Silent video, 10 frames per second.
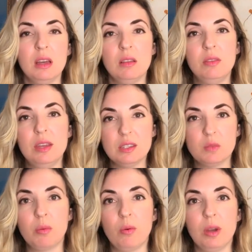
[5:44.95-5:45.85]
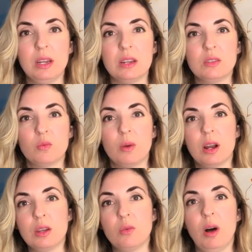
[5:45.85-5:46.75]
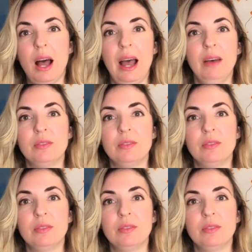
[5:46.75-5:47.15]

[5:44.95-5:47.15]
this point is where you will have